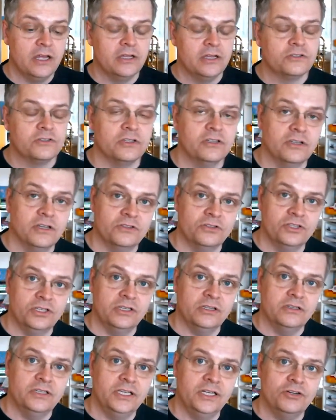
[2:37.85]
So
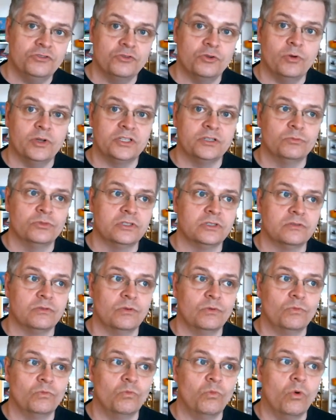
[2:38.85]
the initial question was,
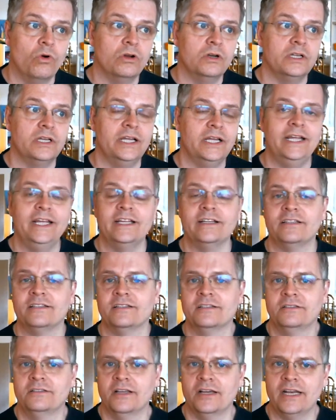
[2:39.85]
what
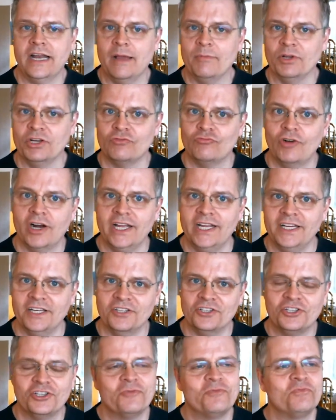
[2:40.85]
is dynamic
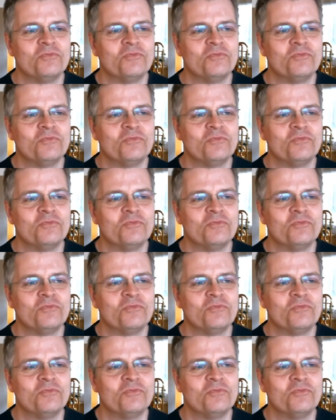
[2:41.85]
range?